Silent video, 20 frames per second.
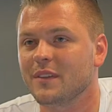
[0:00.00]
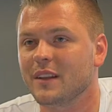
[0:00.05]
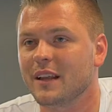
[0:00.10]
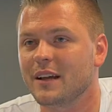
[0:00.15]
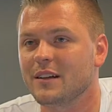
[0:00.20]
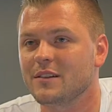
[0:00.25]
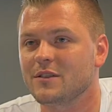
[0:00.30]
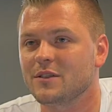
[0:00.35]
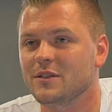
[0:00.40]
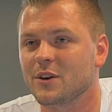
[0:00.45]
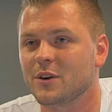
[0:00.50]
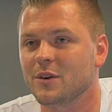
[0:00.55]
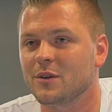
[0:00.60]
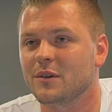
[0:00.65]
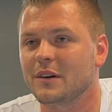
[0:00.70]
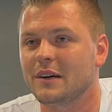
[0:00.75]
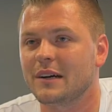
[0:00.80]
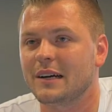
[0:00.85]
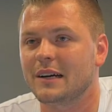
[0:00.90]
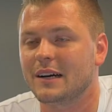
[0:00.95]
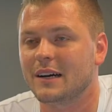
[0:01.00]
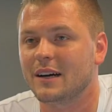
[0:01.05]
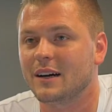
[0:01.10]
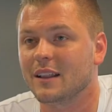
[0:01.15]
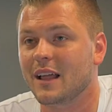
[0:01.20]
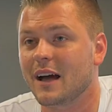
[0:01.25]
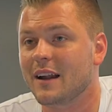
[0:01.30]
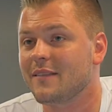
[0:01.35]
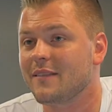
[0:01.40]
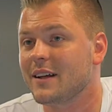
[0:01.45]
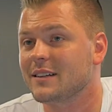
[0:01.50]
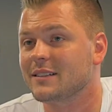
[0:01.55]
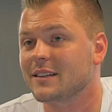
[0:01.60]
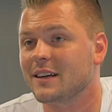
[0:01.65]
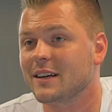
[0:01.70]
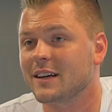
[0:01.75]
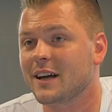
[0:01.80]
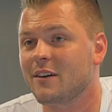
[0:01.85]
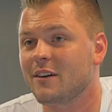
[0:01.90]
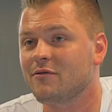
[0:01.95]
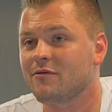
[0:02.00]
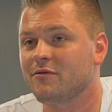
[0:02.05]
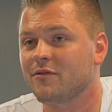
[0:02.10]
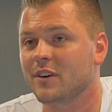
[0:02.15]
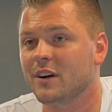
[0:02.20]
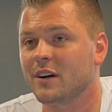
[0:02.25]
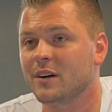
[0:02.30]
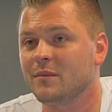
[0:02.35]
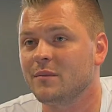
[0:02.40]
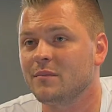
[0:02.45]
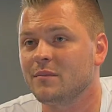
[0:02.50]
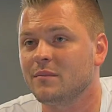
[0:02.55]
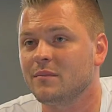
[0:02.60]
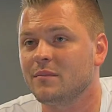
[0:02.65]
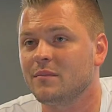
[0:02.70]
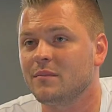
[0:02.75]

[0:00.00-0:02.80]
And so a lot of that's going to come from